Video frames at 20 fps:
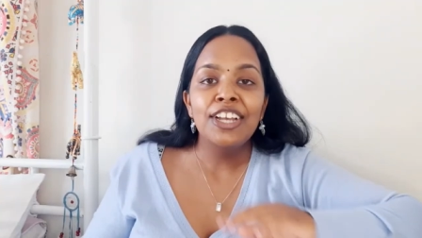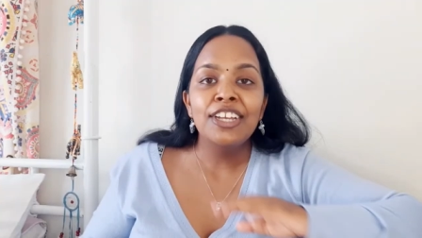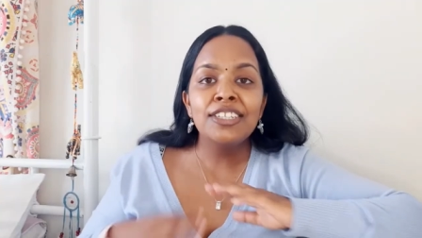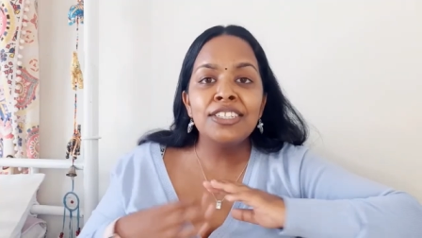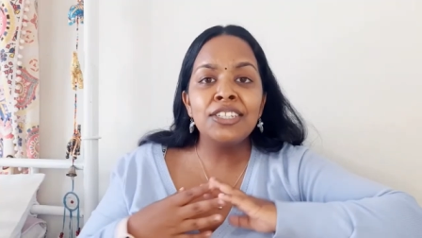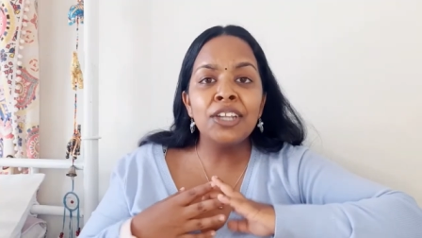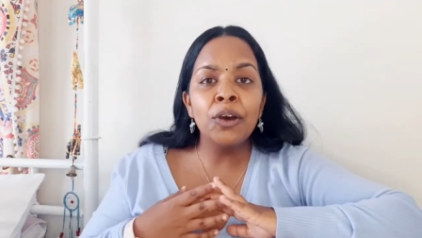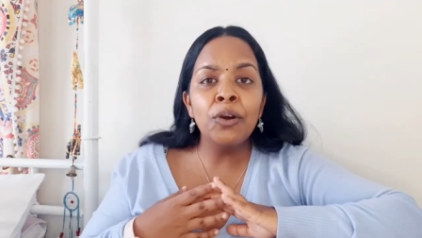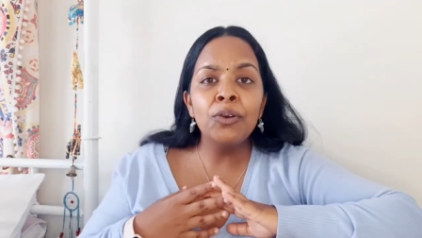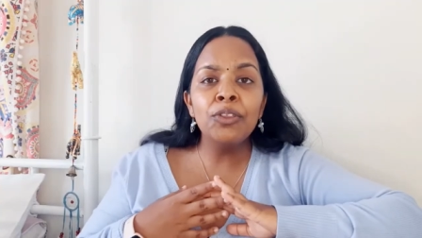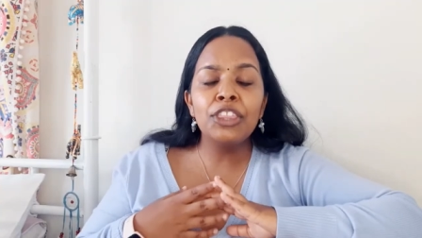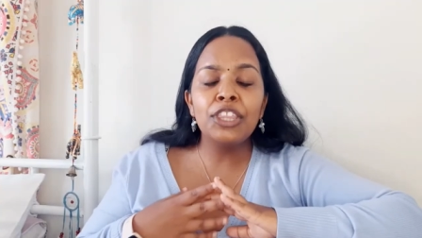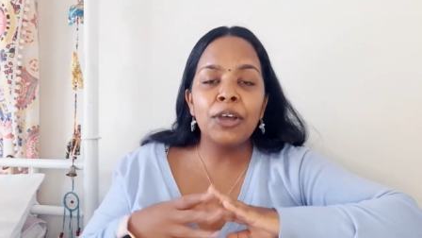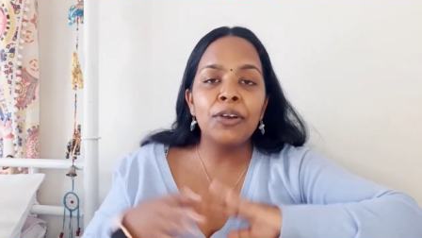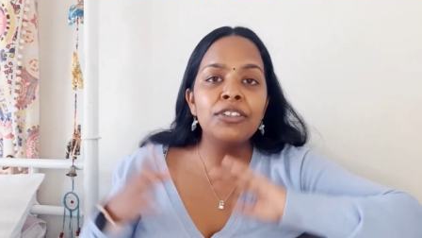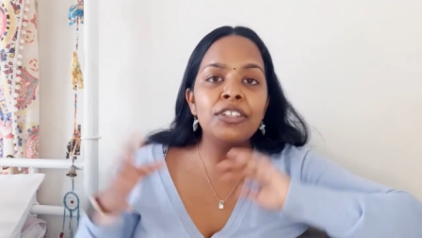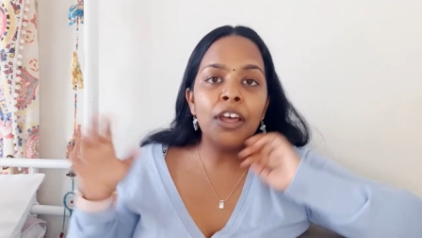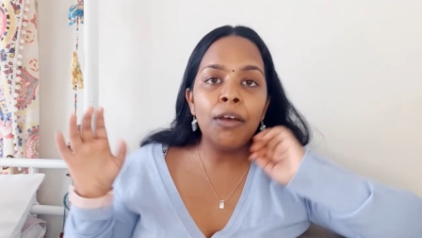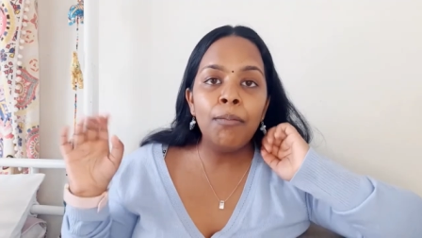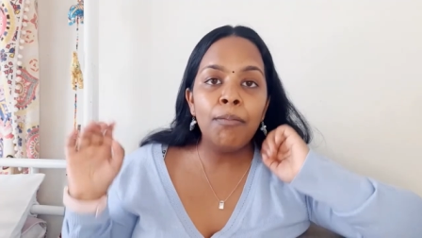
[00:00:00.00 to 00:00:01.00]
So
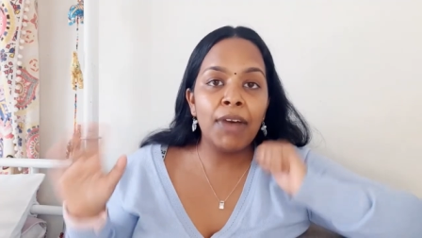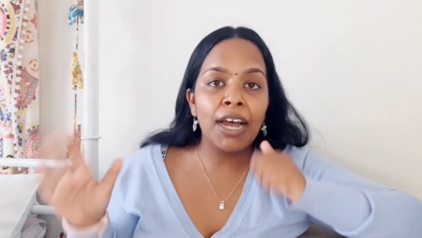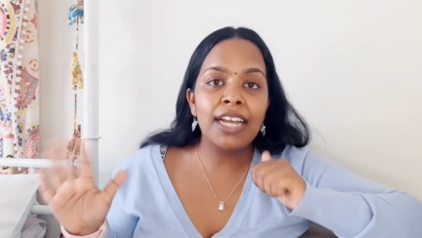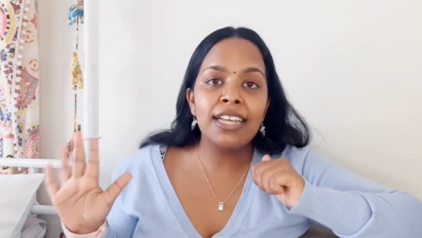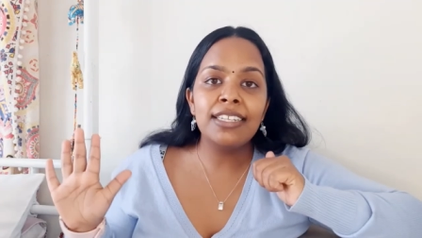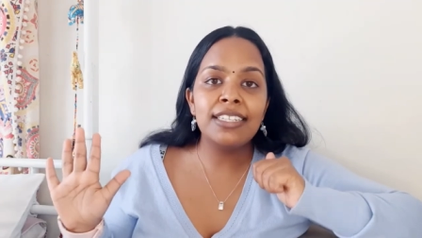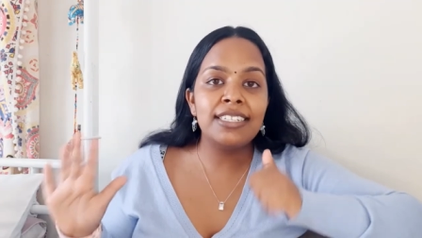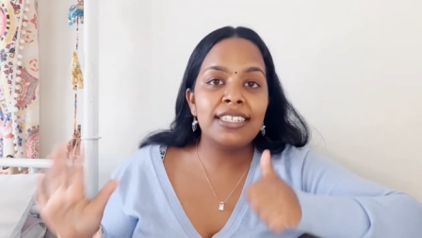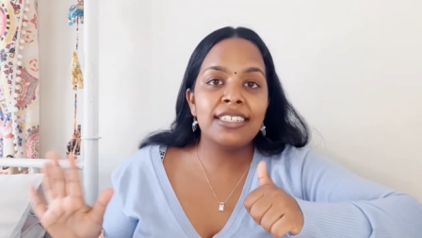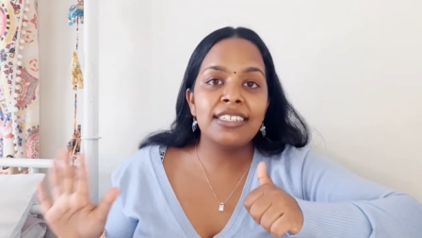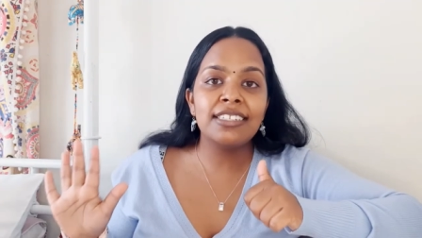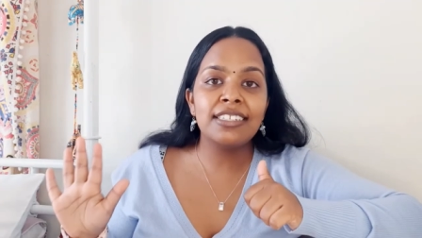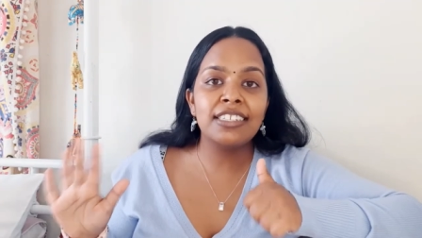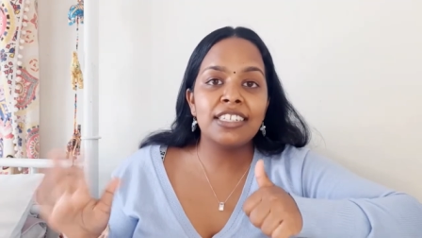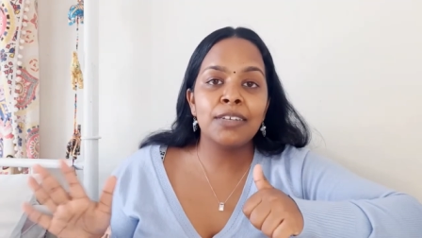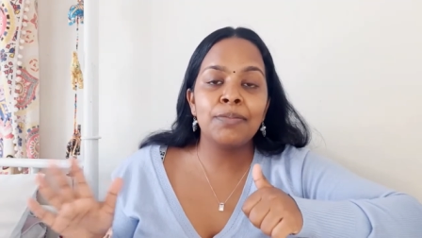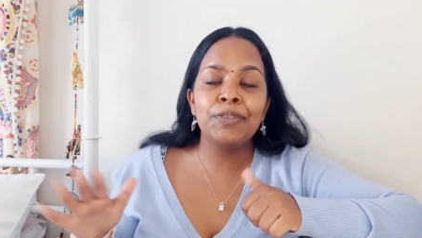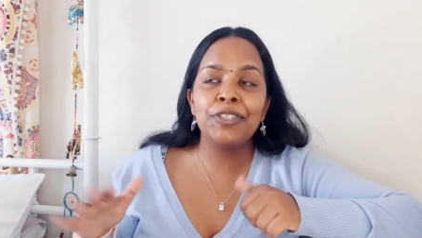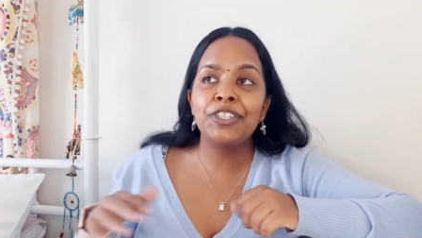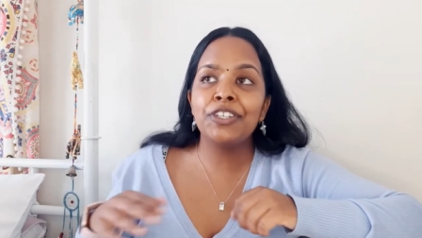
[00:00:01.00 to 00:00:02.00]
those are my six
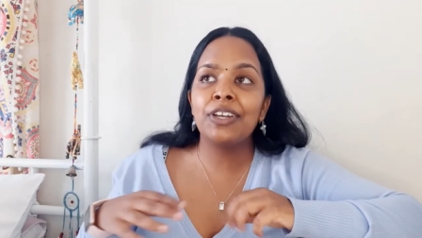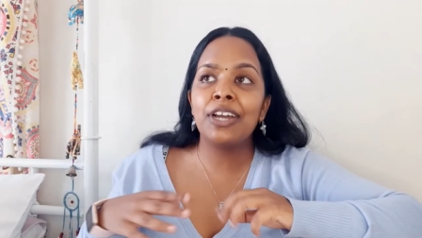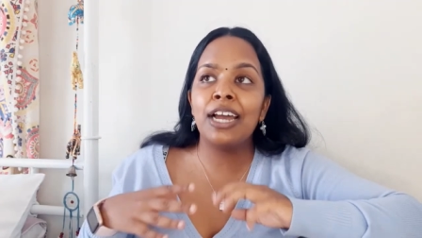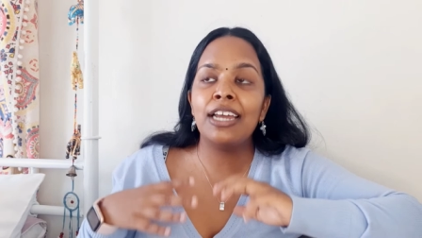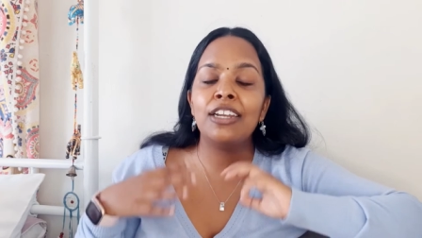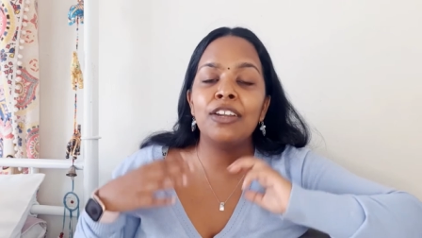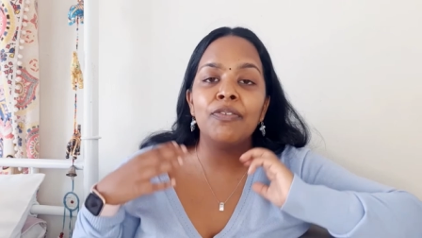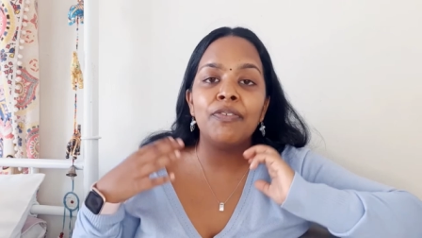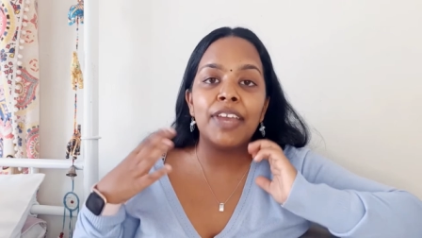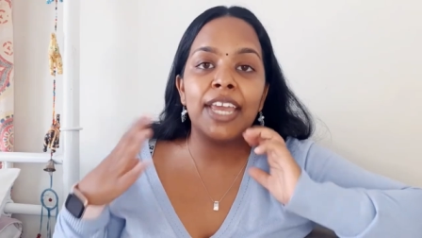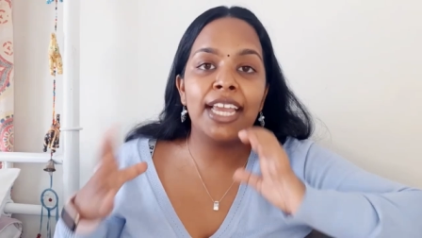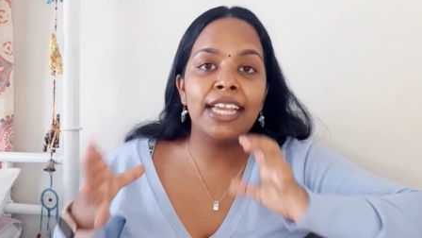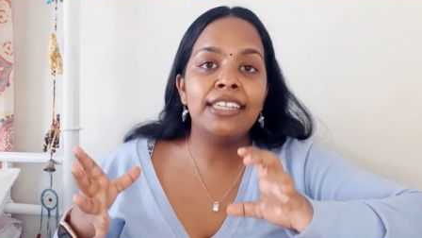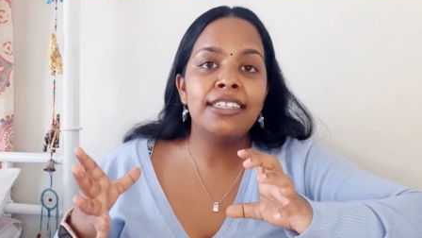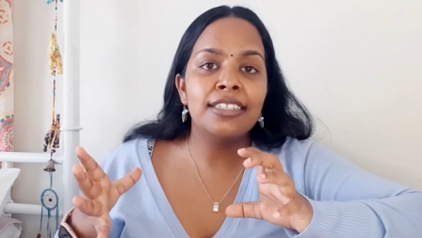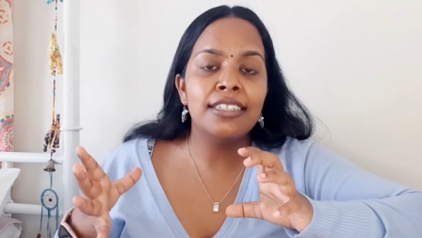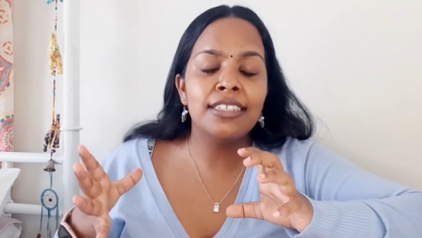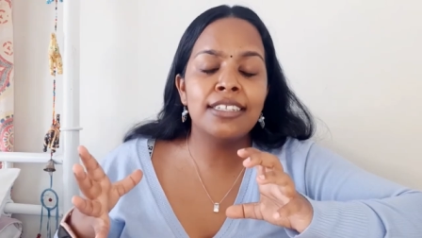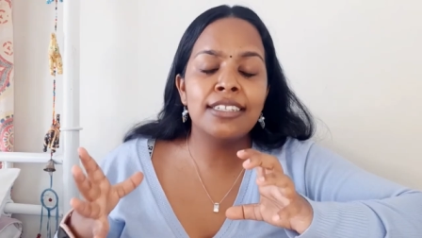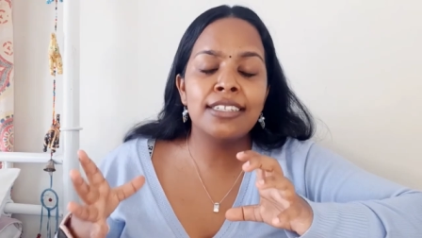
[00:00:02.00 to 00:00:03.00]
tips to kind of
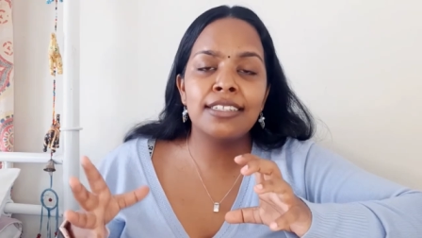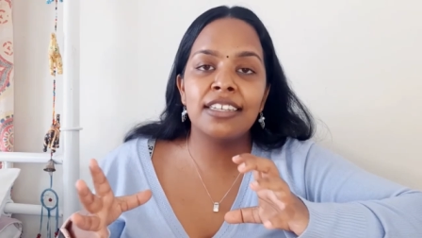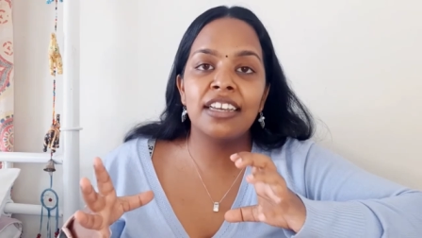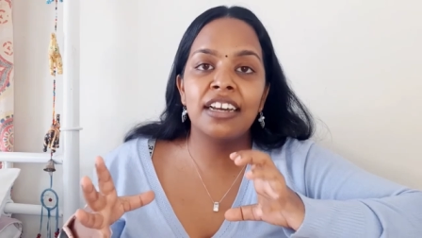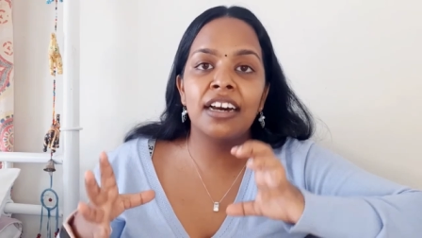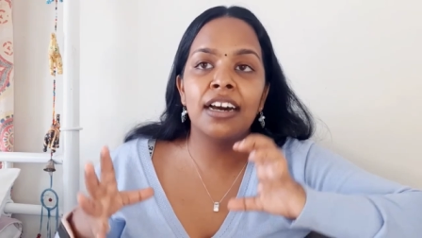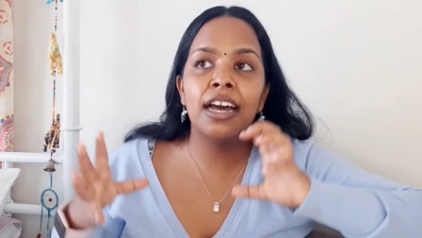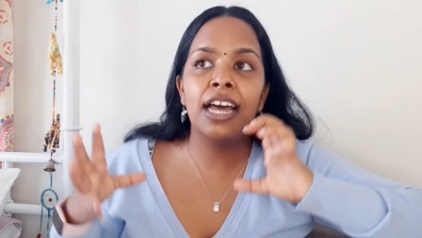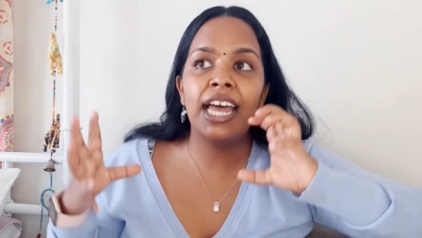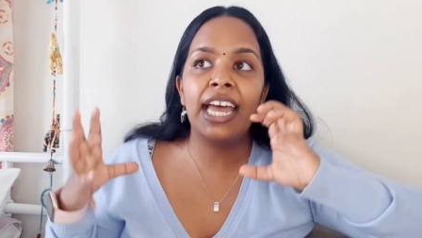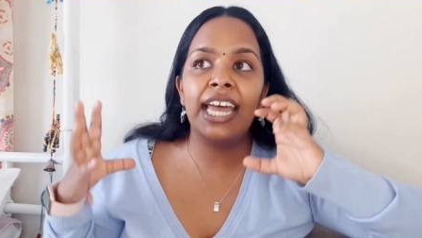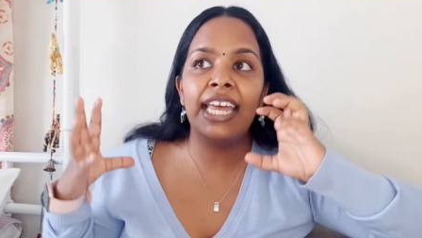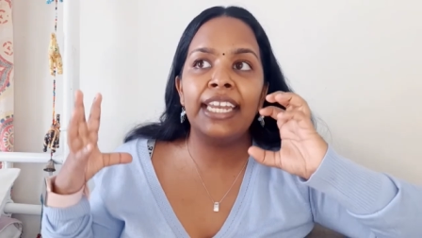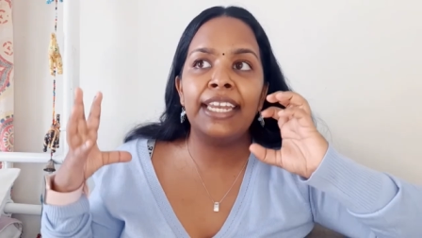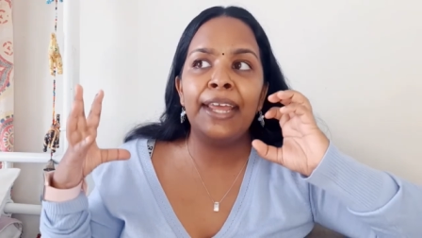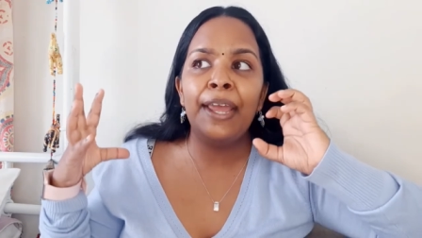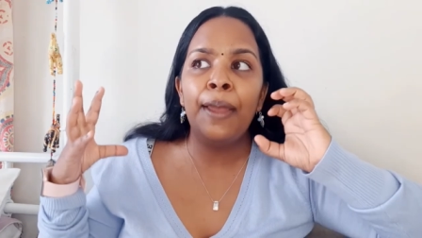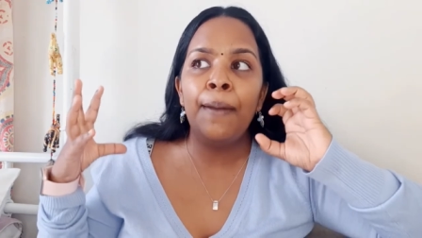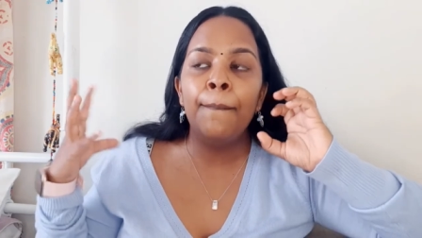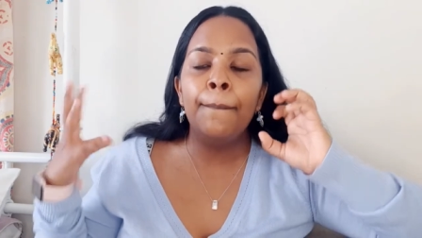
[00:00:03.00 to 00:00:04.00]
ace the this year and